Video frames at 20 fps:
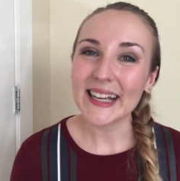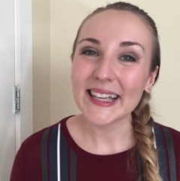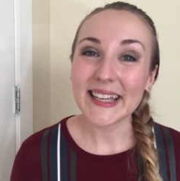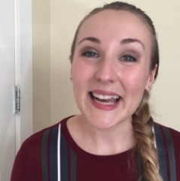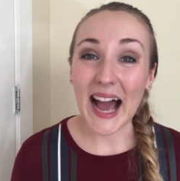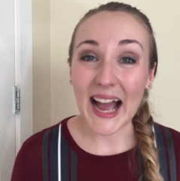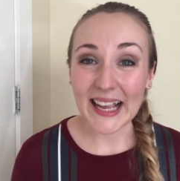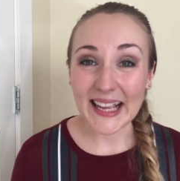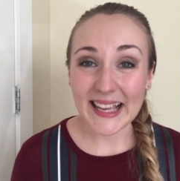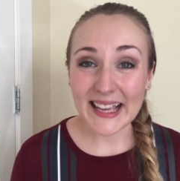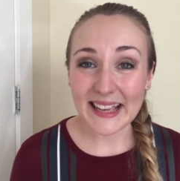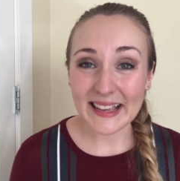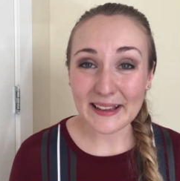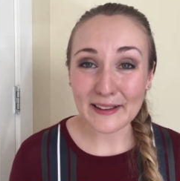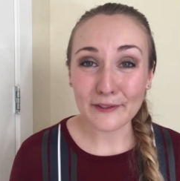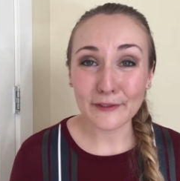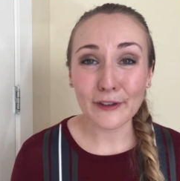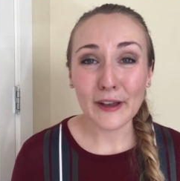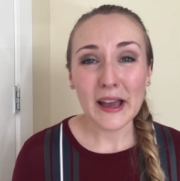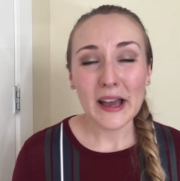
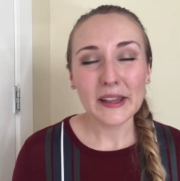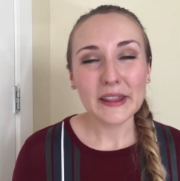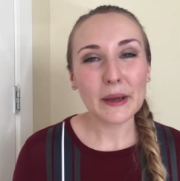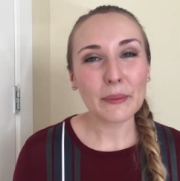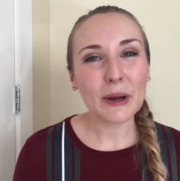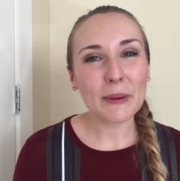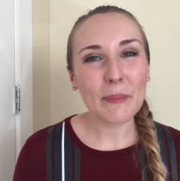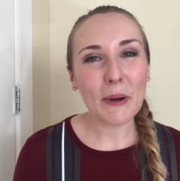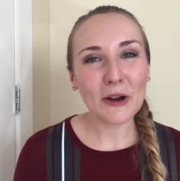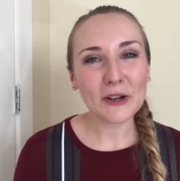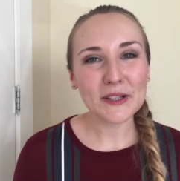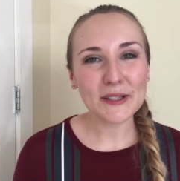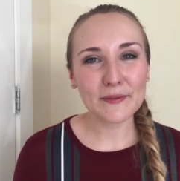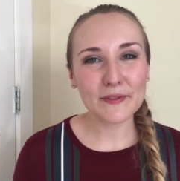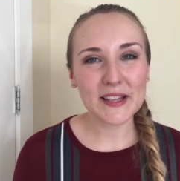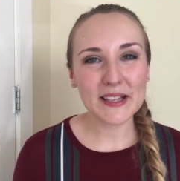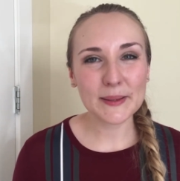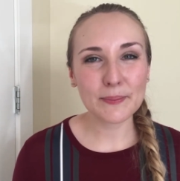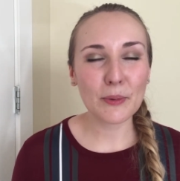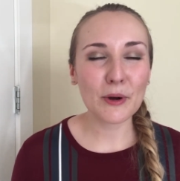naive. There were parts of
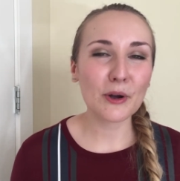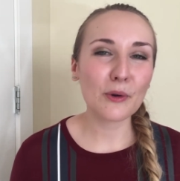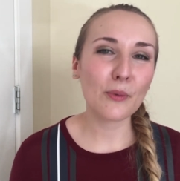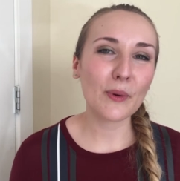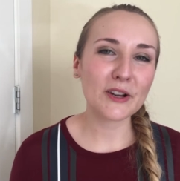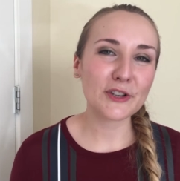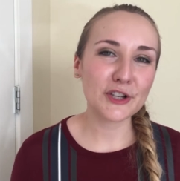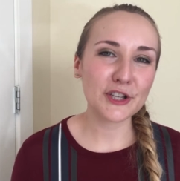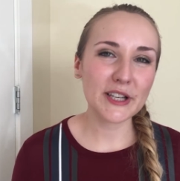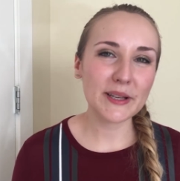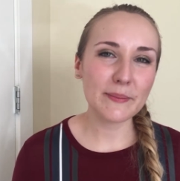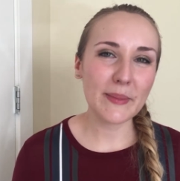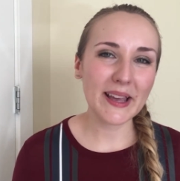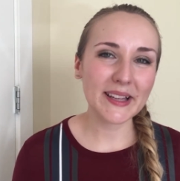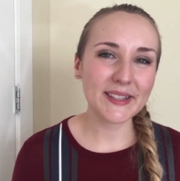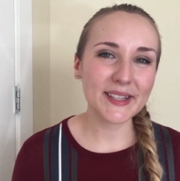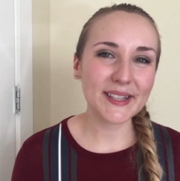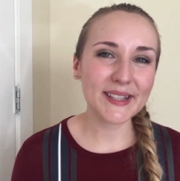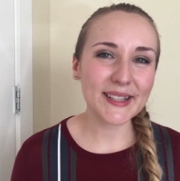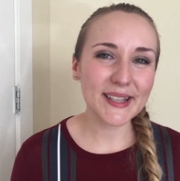this book where she
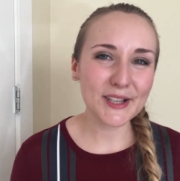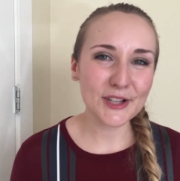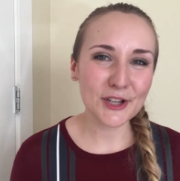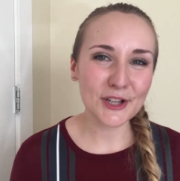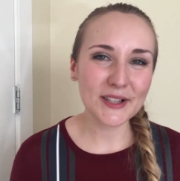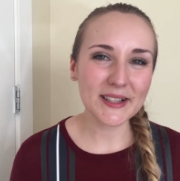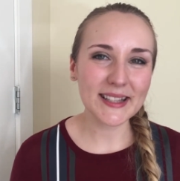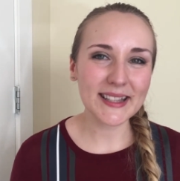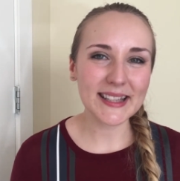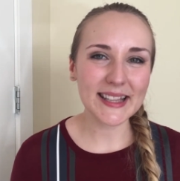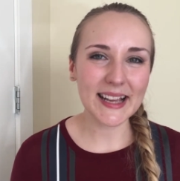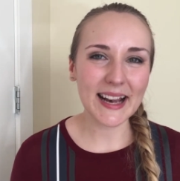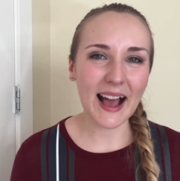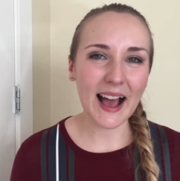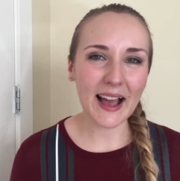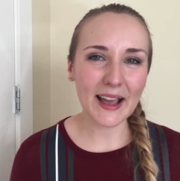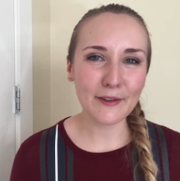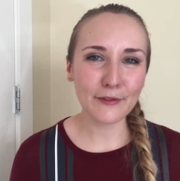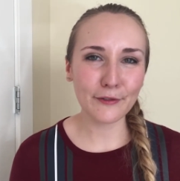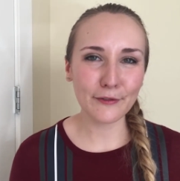made decisions that
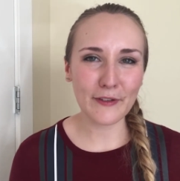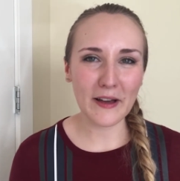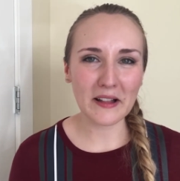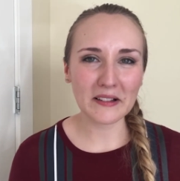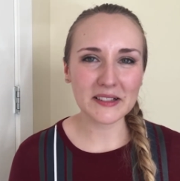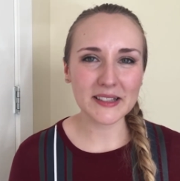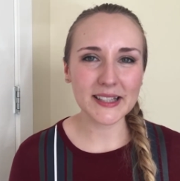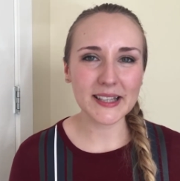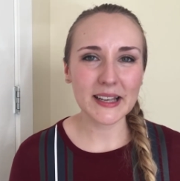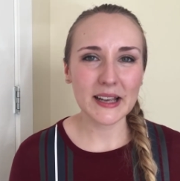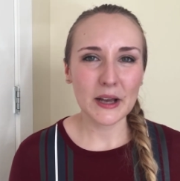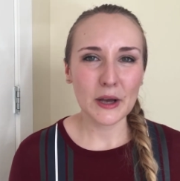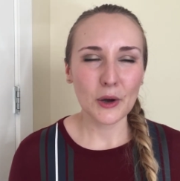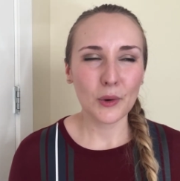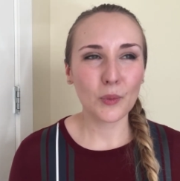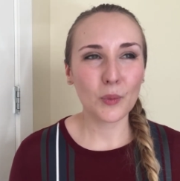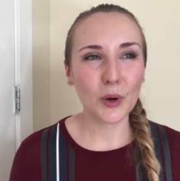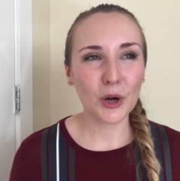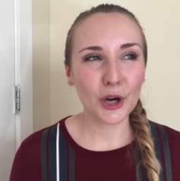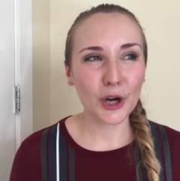I felt
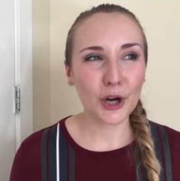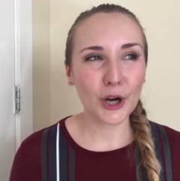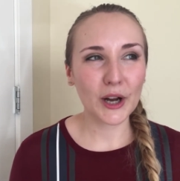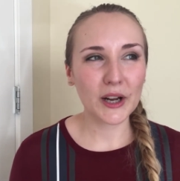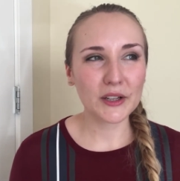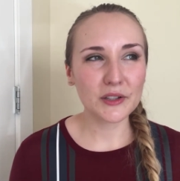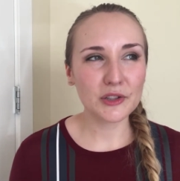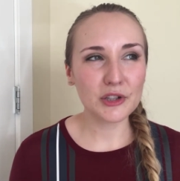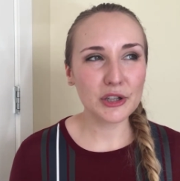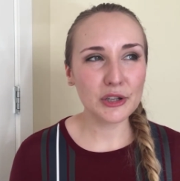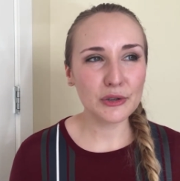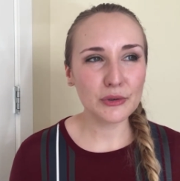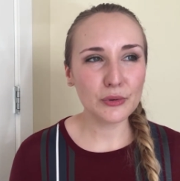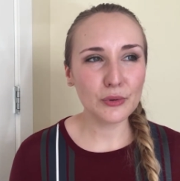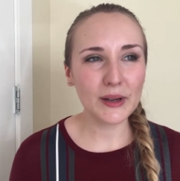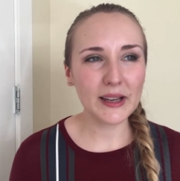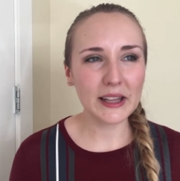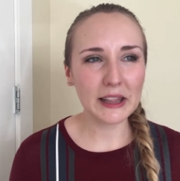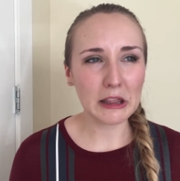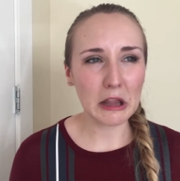were
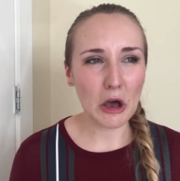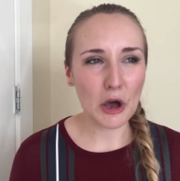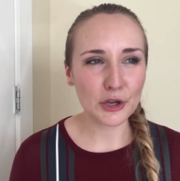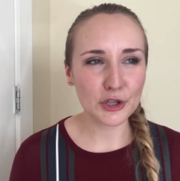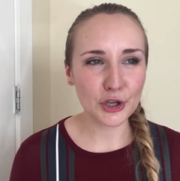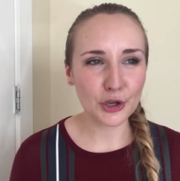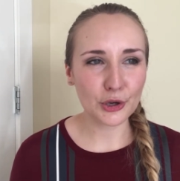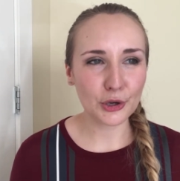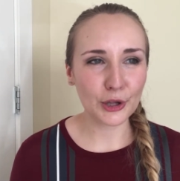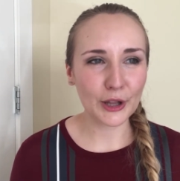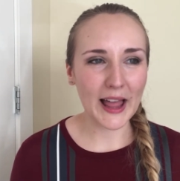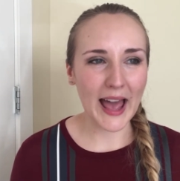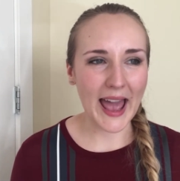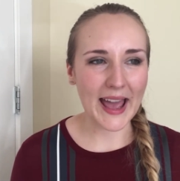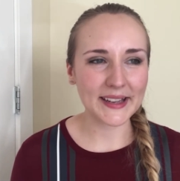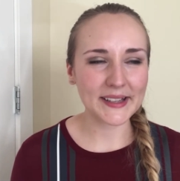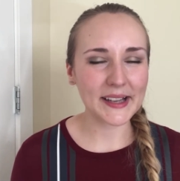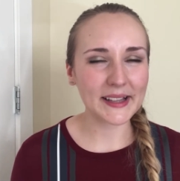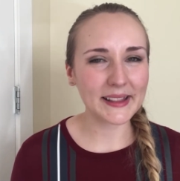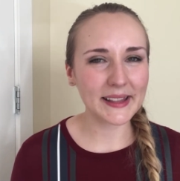too illogical and a